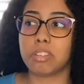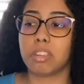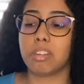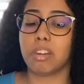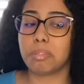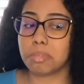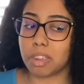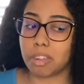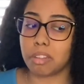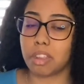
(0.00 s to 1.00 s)
Like calm
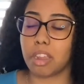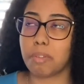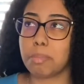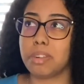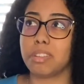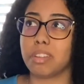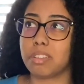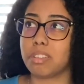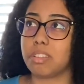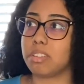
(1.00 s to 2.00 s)
down. Like everybody
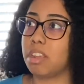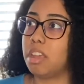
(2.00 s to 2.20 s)
does this.